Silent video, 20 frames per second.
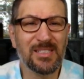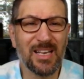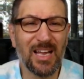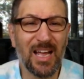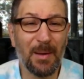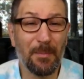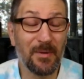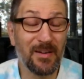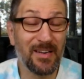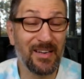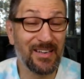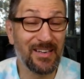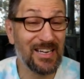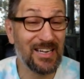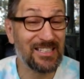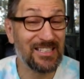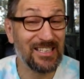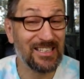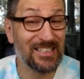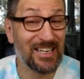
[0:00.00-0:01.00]
happened in
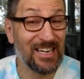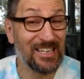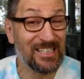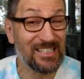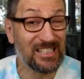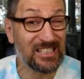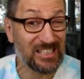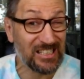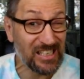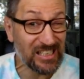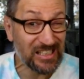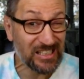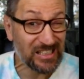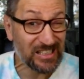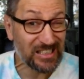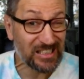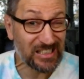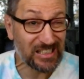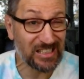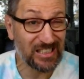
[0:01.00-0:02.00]

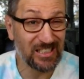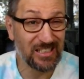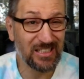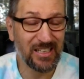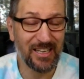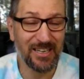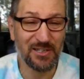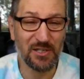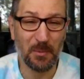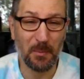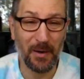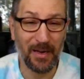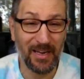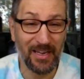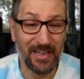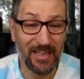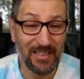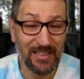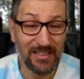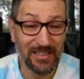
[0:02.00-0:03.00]
1996 in
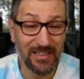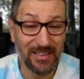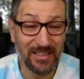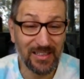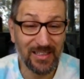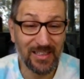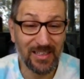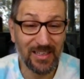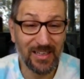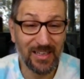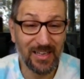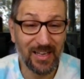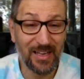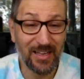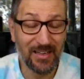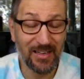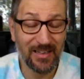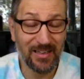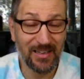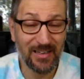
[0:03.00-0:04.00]
Japan,
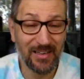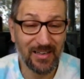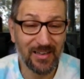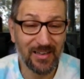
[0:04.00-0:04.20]
and